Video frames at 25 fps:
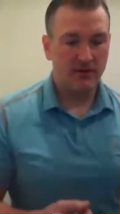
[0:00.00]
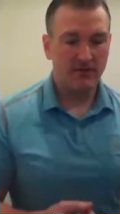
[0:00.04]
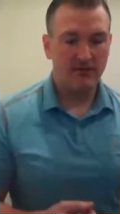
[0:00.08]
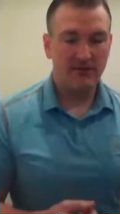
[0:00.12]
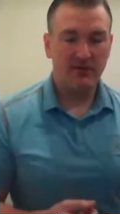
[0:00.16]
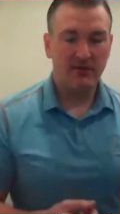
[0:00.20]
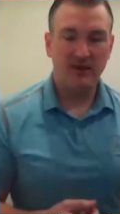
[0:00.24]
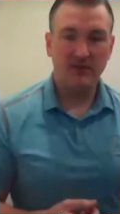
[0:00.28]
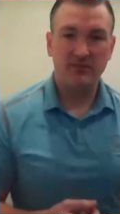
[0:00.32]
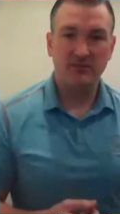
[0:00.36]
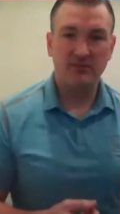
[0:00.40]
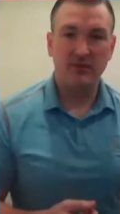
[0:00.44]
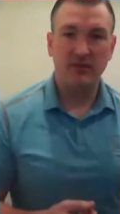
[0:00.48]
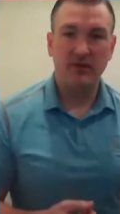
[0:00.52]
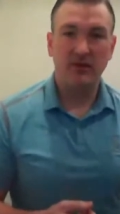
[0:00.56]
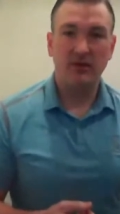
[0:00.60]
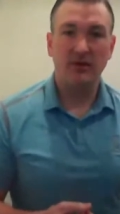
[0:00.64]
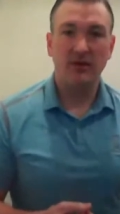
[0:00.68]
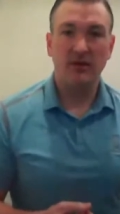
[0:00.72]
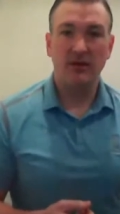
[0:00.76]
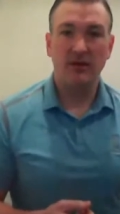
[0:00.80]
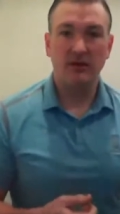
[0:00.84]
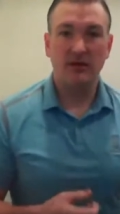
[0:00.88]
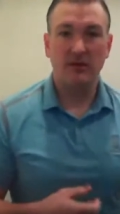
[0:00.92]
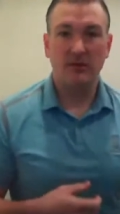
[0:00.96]

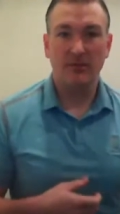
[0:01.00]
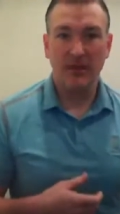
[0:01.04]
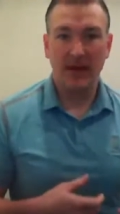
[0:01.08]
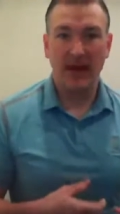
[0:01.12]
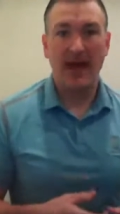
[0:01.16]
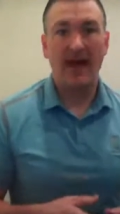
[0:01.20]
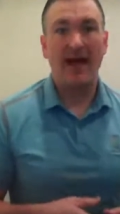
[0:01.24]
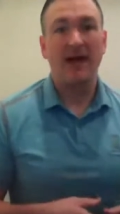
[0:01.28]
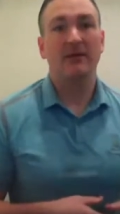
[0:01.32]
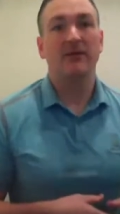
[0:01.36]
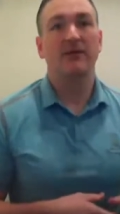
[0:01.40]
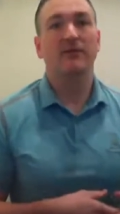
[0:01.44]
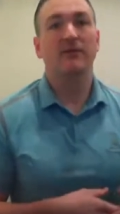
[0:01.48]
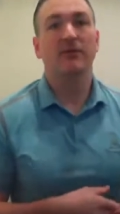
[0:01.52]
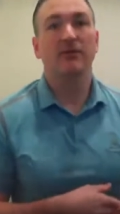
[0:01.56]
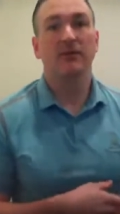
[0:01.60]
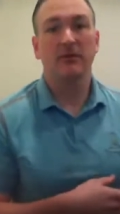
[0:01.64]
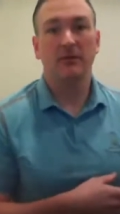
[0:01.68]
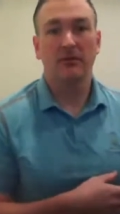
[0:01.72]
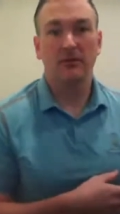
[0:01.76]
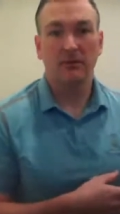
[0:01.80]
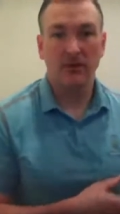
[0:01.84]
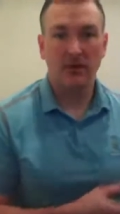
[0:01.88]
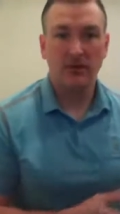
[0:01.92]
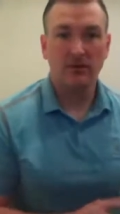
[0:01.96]
flexibility in their back
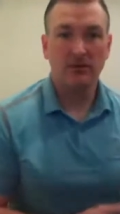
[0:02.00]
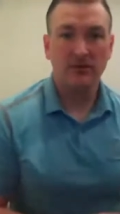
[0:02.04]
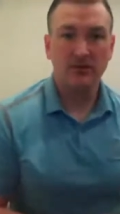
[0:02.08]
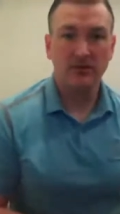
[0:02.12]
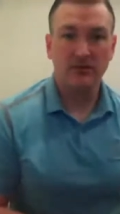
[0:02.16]
or other